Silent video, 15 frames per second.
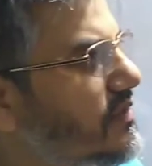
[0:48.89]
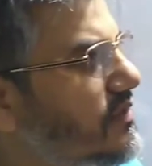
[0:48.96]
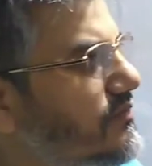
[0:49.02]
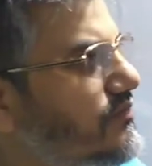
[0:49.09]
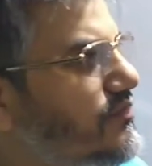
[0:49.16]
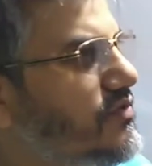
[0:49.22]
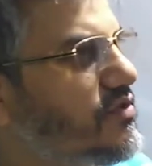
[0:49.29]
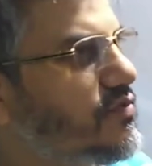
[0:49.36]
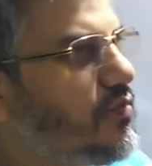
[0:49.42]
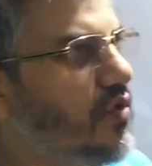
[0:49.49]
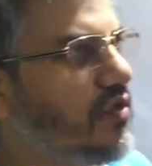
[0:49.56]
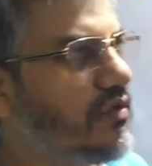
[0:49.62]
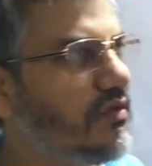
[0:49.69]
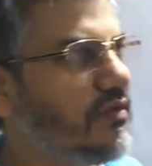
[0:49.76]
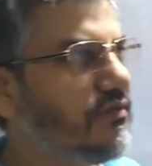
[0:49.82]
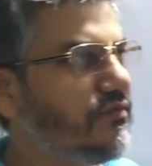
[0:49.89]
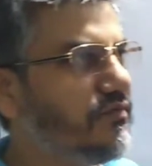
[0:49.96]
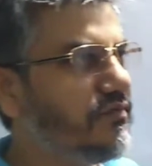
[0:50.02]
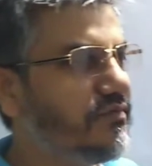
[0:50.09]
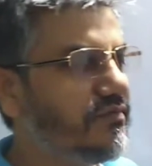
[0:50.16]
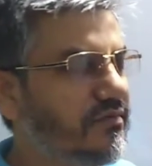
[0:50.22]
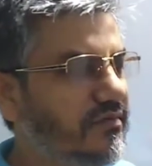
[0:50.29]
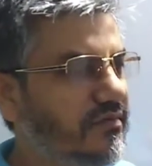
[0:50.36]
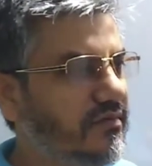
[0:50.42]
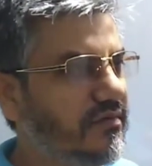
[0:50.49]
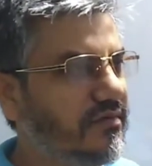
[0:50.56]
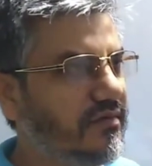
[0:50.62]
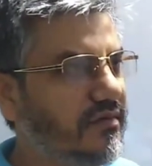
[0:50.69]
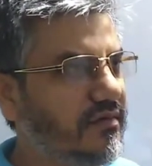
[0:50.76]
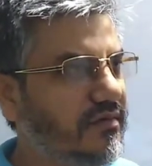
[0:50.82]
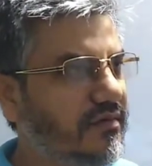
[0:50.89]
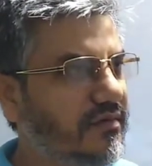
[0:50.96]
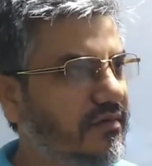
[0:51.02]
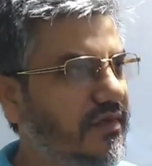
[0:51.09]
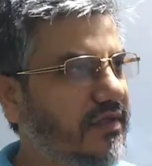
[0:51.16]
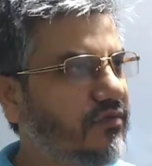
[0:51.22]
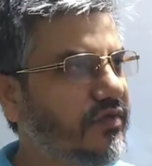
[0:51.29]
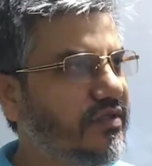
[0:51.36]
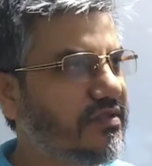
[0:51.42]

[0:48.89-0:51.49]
The first model that